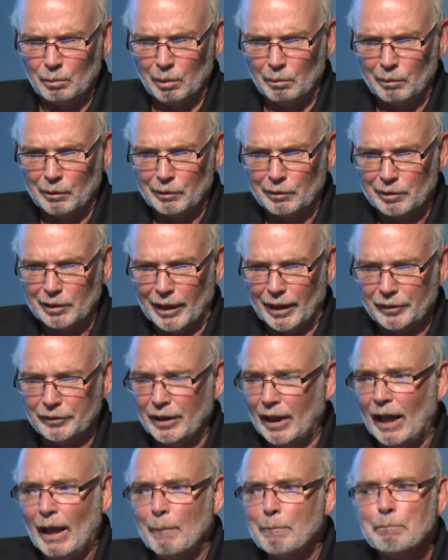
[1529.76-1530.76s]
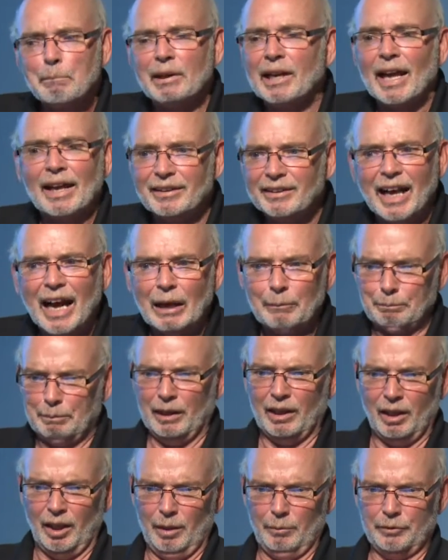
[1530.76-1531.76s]
lands, but had not
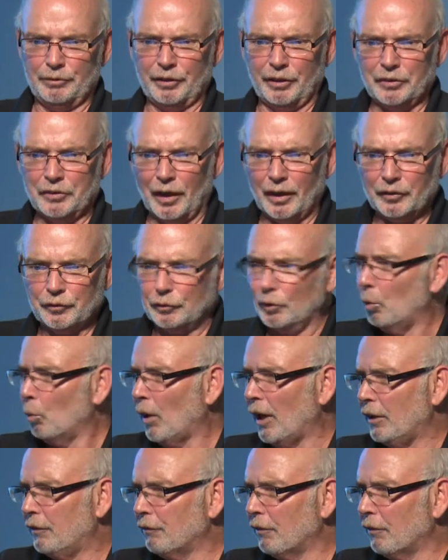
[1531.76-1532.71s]
become successful white